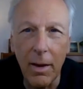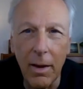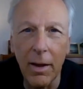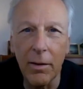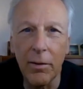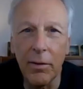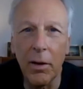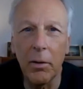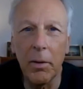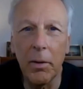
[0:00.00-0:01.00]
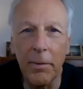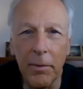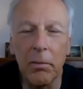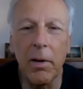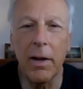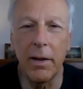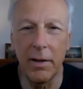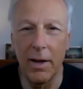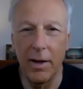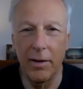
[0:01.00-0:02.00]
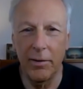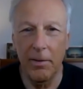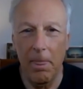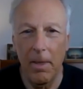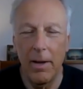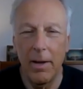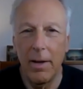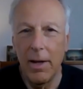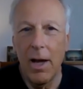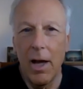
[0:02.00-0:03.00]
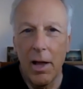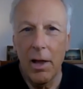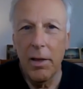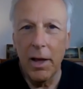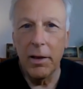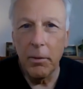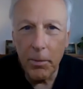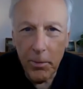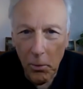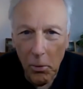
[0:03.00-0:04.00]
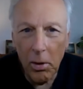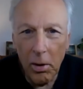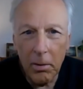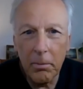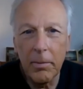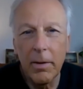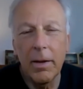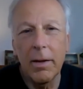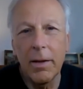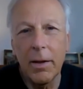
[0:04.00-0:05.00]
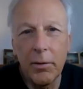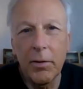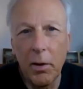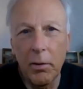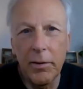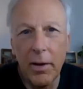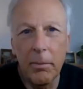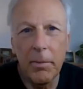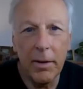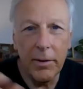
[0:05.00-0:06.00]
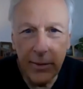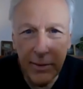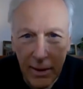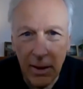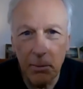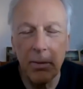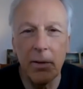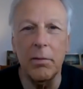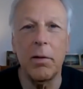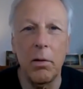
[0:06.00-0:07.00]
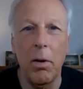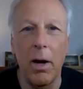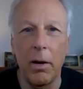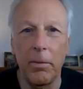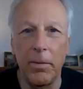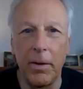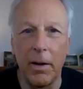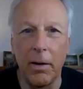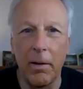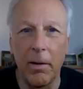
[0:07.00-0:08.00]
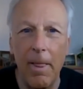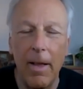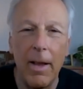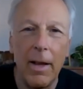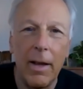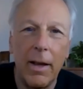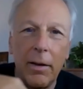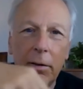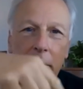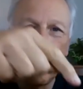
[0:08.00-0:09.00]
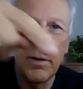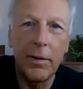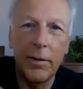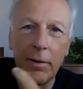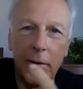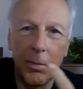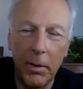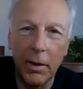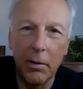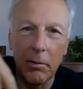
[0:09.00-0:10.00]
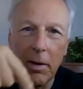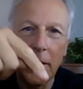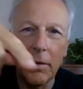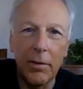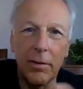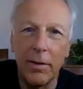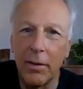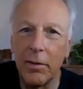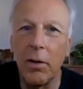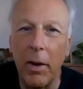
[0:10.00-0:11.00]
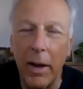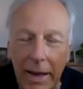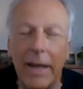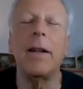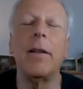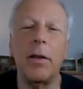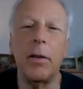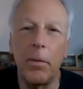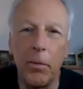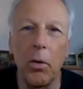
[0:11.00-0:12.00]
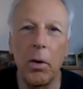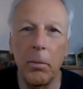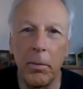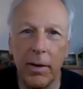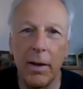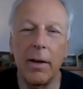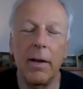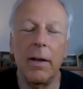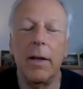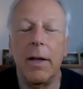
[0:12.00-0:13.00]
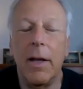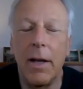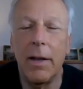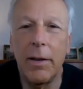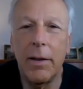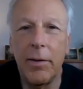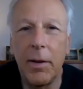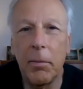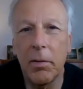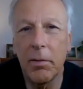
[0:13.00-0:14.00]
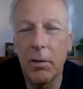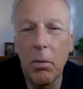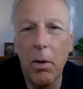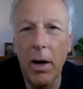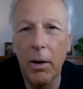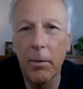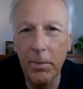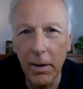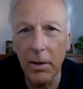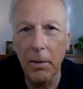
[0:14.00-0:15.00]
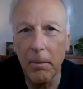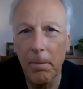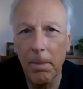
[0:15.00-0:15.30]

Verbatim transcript: And so we have to recognize that the form that shows up that seems to require fear is just spinning around. There's, there's no end to the forms that, that seem to require fear.